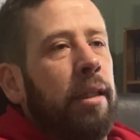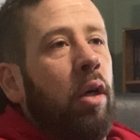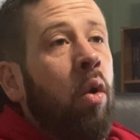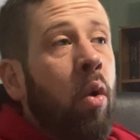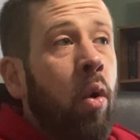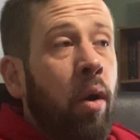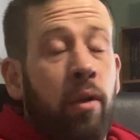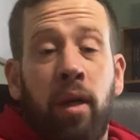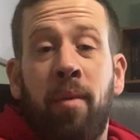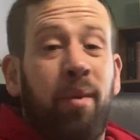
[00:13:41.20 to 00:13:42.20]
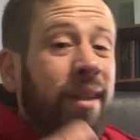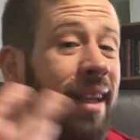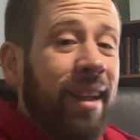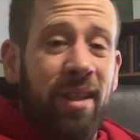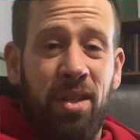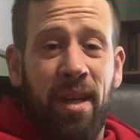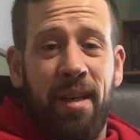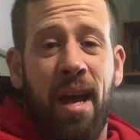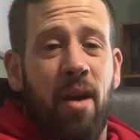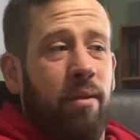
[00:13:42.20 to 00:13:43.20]
Or they're completely shut
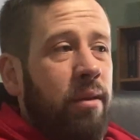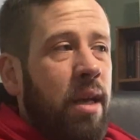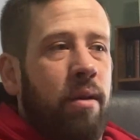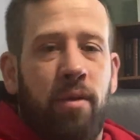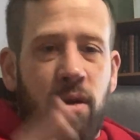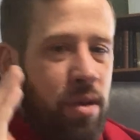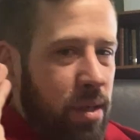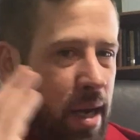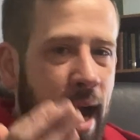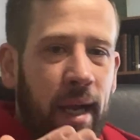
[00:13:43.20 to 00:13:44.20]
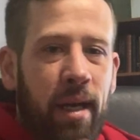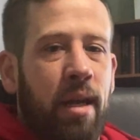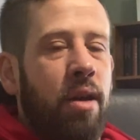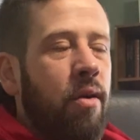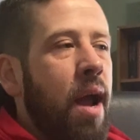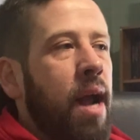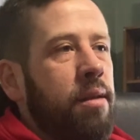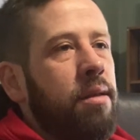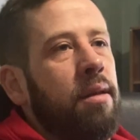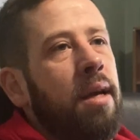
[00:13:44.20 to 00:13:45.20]
down. They're just not going to interact.